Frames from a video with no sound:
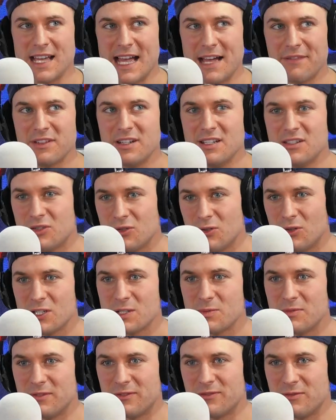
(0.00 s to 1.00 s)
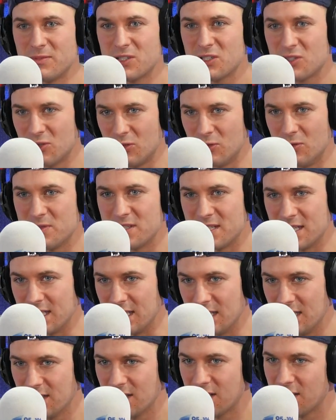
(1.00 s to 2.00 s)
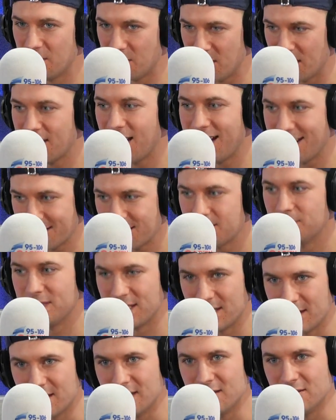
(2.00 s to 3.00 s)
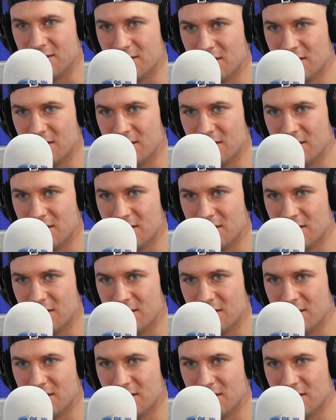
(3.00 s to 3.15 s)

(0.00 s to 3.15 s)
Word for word: have an endorsement from Stormzy, I mean, that's a big deal.